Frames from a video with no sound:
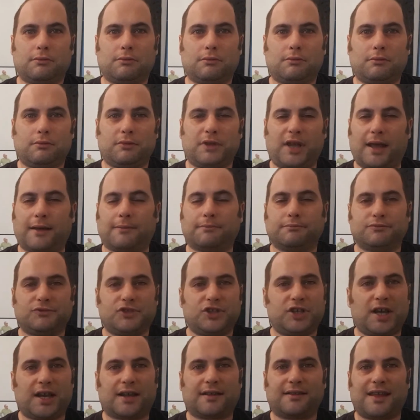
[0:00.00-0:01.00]
yeah,
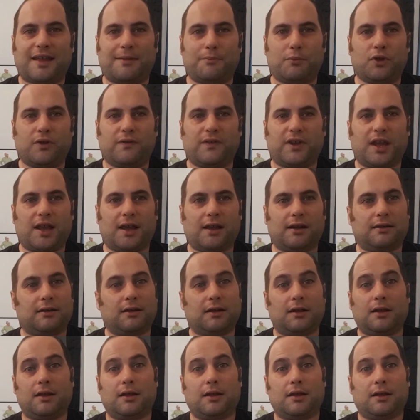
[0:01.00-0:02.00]
check that movie out.
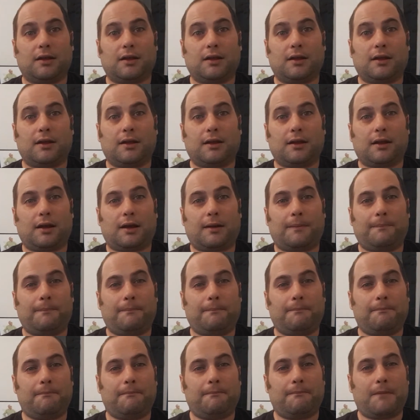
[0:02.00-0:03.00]

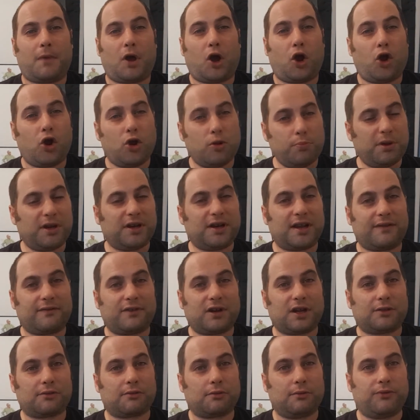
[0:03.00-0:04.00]
I'm hoping to have
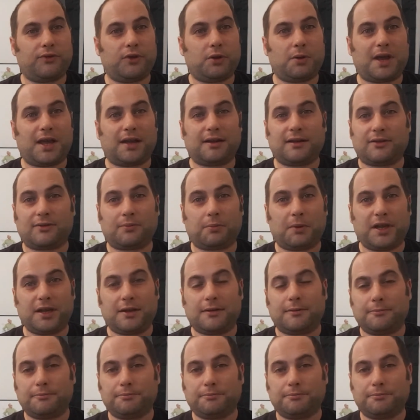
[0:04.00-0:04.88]
another review out this week,